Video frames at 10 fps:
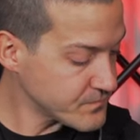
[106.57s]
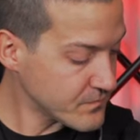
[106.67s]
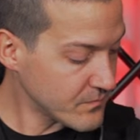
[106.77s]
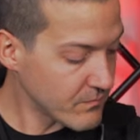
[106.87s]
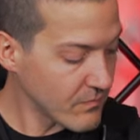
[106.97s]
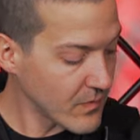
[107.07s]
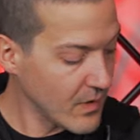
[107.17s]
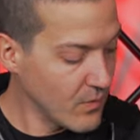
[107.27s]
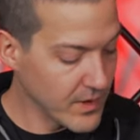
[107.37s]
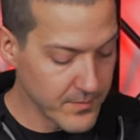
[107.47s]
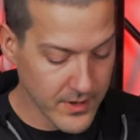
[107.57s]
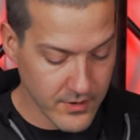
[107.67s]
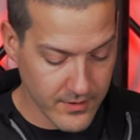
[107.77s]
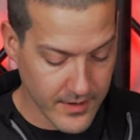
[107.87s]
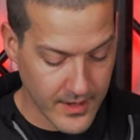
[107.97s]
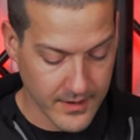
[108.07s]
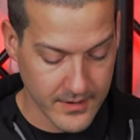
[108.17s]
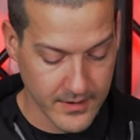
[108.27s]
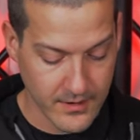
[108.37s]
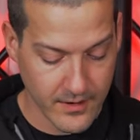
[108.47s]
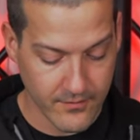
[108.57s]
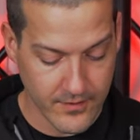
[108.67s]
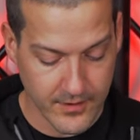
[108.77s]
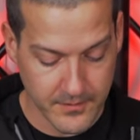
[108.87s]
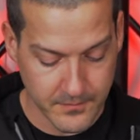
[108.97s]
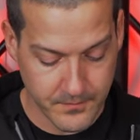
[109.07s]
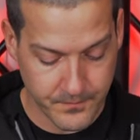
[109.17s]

I wanna make sure that I can hear everything.